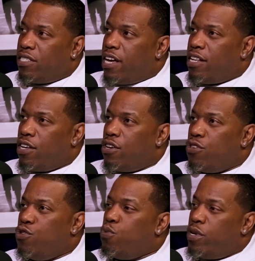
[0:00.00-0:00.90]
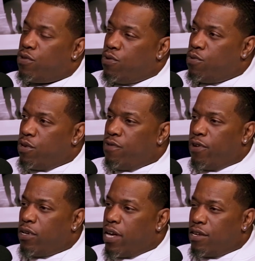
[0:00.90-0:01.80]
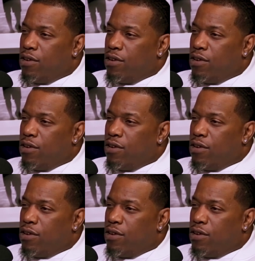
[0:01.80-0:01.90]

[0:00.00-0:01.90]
that you went through where you felt like,